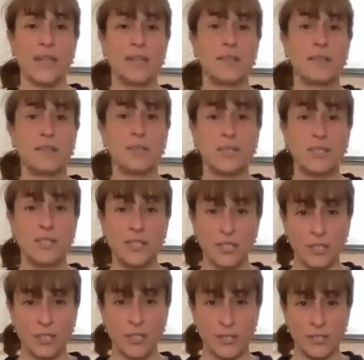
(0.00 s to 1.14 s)
the
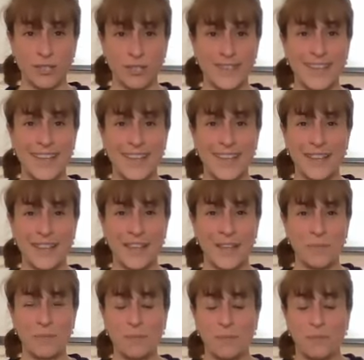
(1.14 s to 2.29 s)
tradition,
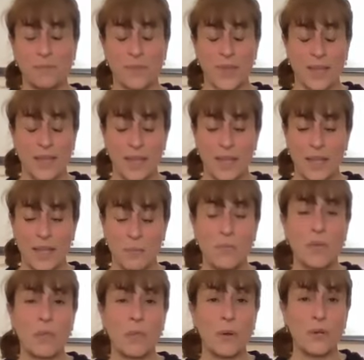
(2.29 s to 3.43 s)
the
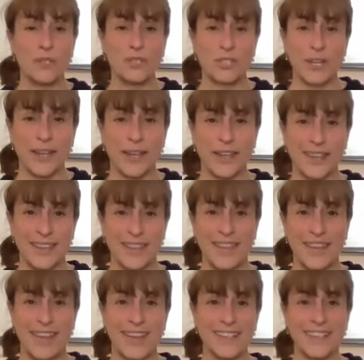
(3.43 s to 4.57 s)
mythology
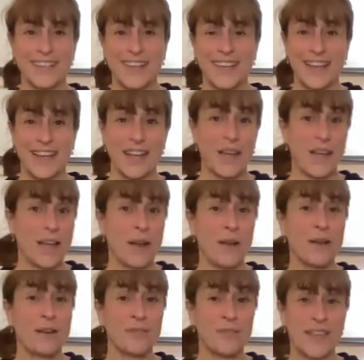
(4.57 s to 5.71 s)
that a
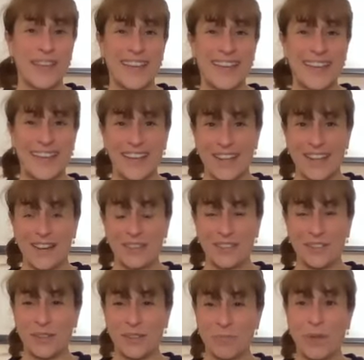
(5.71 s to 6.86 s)
lot of
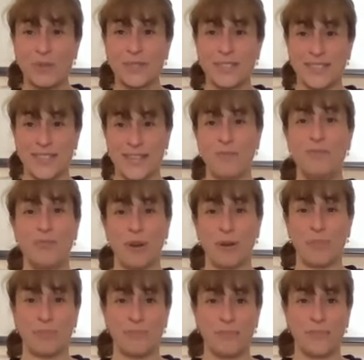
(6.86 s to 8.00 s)
the poses come
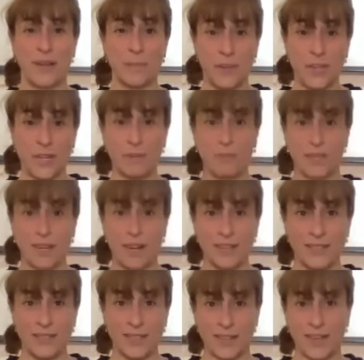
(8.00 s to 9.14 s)
from.
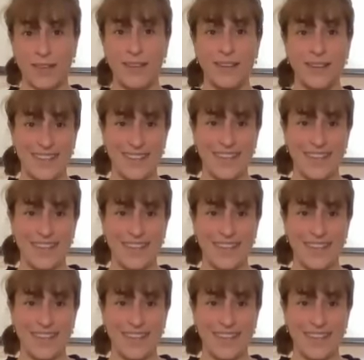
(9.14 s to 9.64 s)
Virabhadrasana,